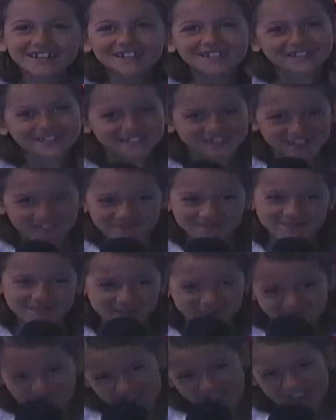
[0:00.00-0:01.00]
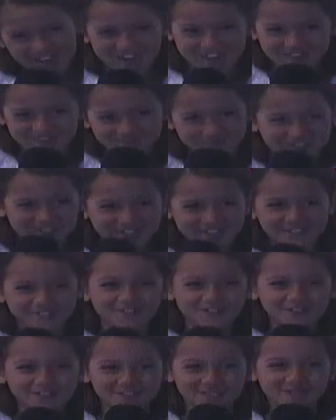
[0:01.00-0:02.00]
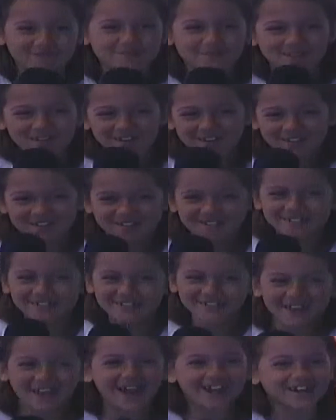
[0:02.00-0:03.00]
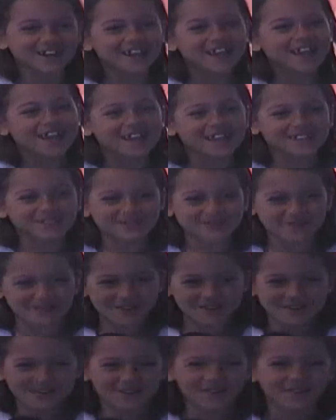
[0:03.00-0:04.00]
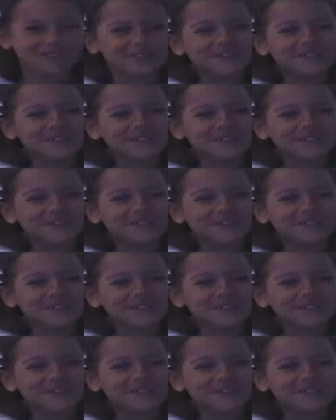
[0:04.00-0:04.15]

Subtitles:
Something bad happened to Joseph, but it turned out as a miracle.